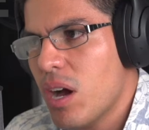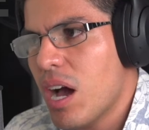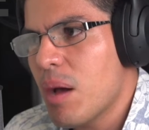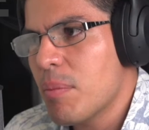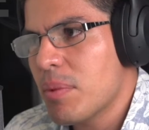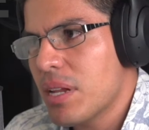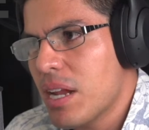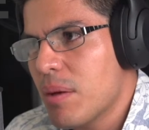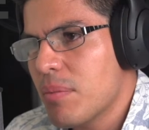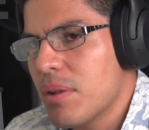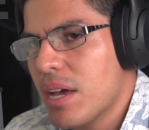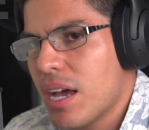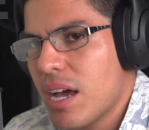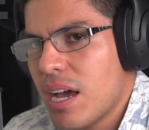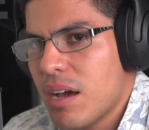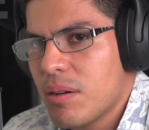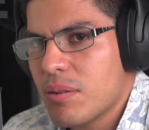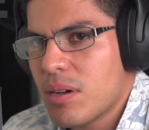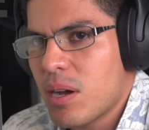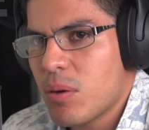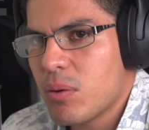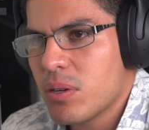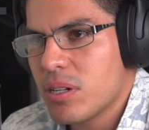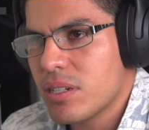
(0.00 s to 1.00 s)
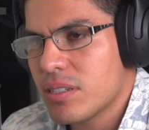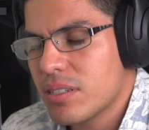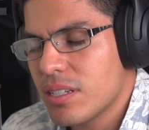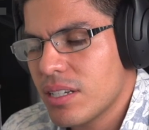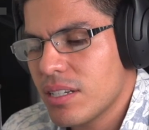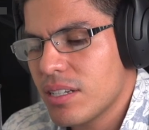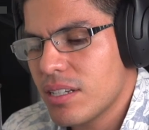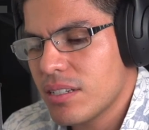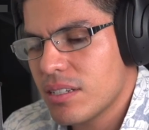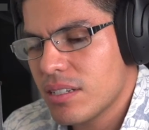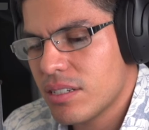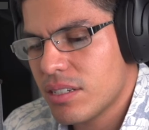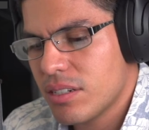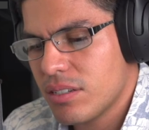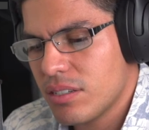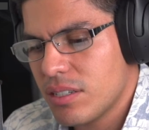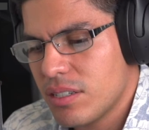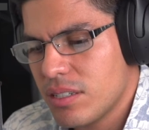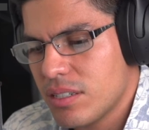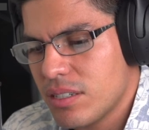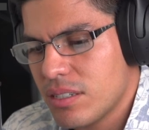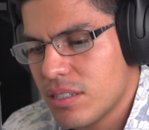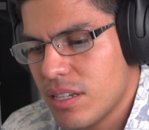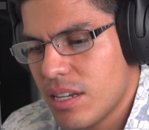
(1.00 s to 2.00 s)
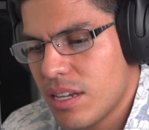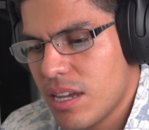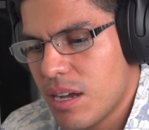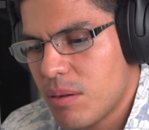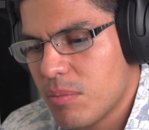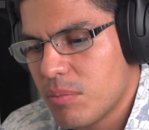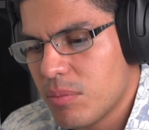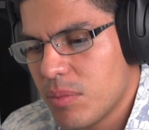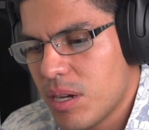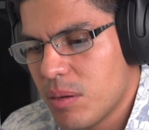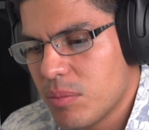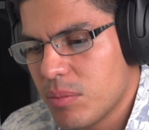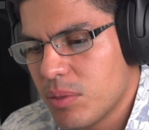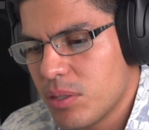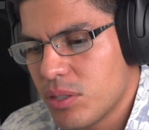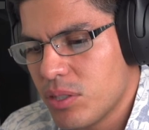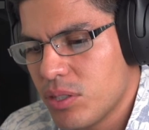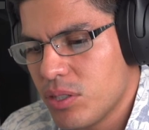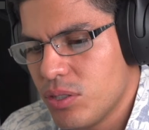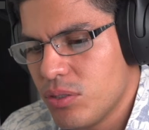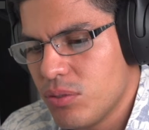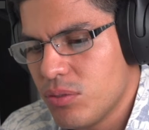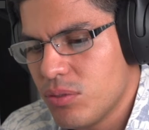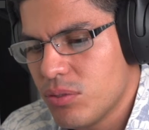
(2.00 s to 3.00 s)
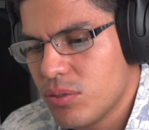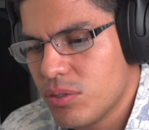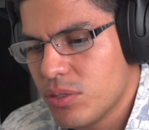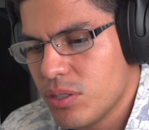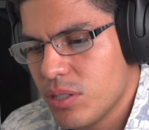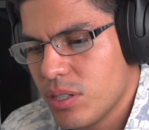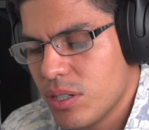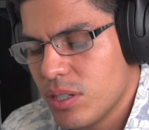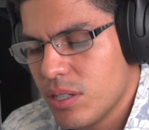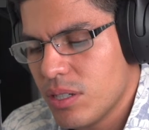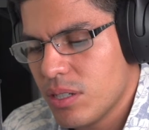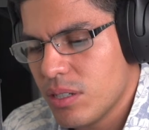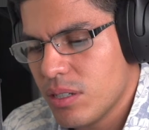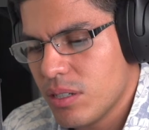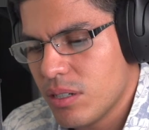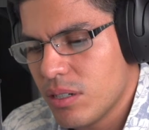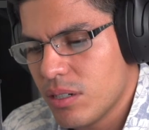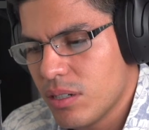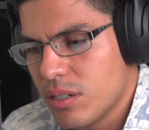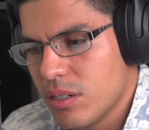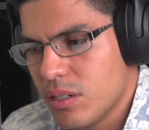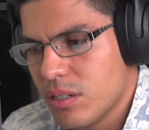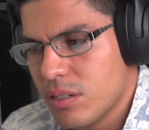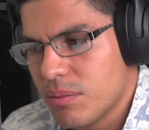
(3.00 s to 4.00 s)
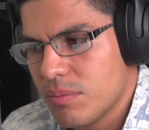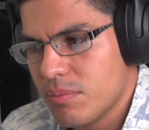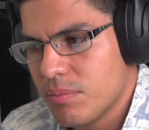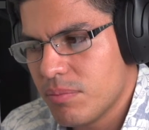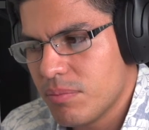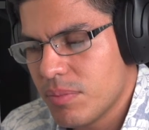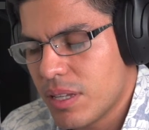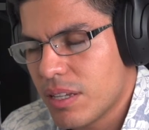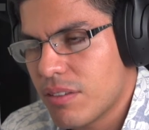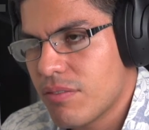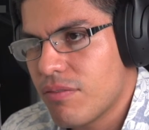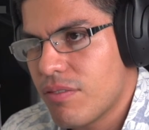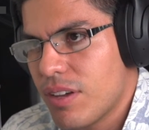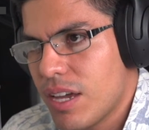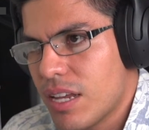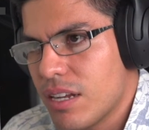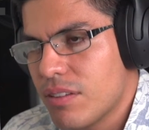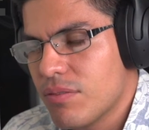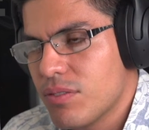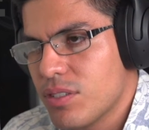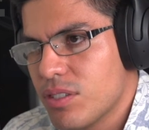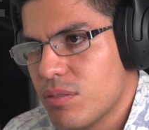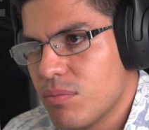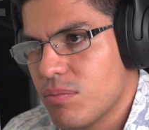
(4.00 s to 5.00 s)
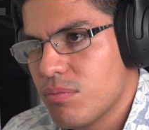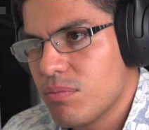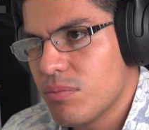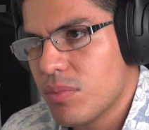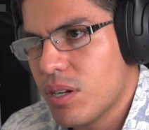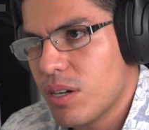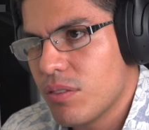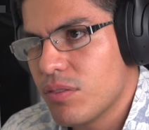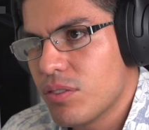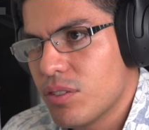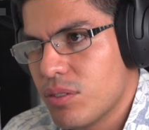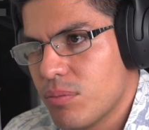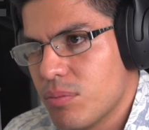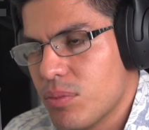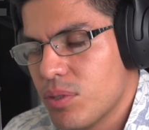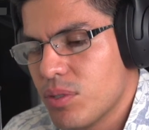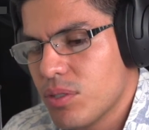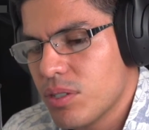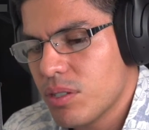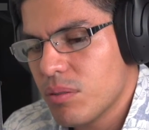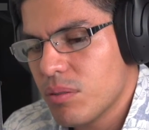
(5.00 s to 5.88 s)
I mean, I wouldn't necessarily say I'm a huge like fan of her music.